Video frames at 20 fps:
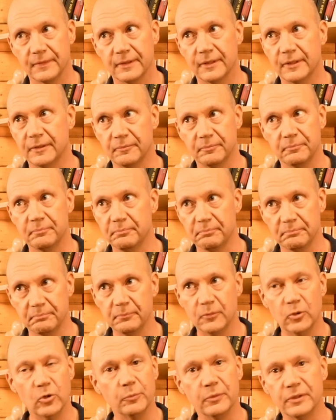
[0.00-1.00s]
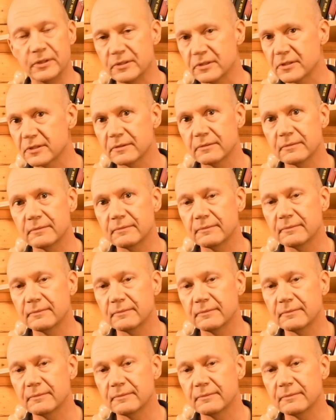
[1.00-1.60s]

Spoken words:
and Mormons.